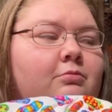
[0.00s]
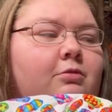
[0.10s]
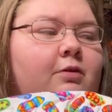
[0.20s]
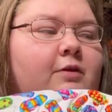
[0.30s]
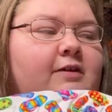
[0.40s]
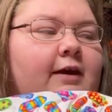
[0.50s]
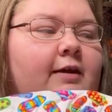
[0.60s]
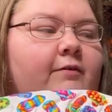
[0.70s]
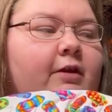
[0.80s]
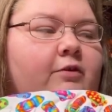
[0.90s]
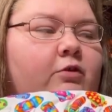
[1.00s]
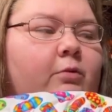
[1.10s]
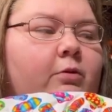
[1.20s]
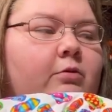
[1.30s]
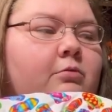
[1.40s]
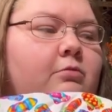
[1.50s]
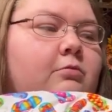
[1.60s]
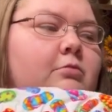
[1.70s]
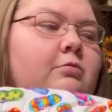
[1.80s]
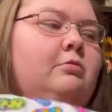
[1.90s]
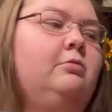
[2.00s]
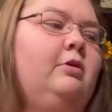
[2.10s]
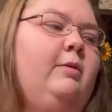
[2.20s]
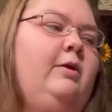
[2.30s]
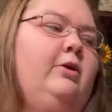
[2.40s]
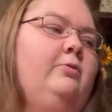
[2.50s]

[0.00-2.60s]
Do you want to say hi to Flosstube? Come here.